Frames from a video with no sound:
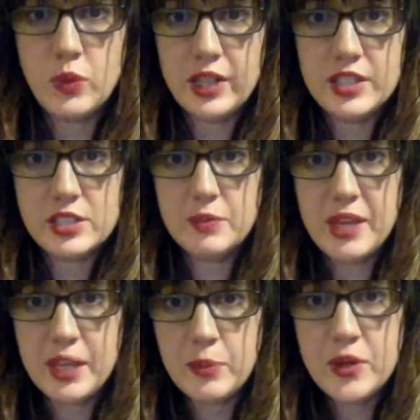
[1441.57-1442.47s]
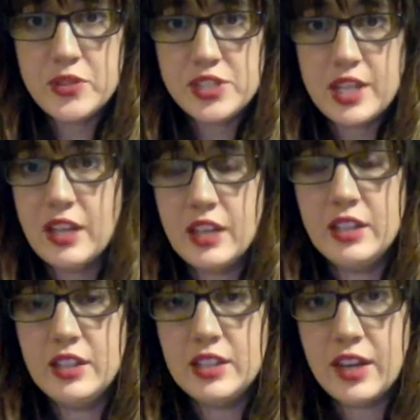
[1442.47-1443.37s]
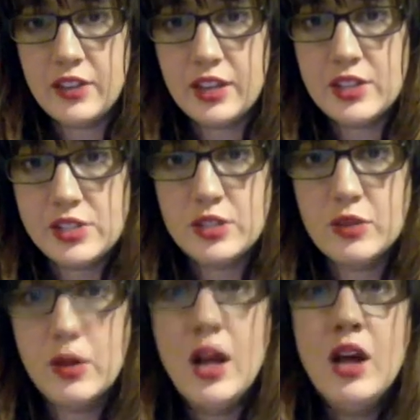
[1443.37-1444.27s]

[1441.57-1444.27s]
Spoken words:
is to make a post, and then the other is to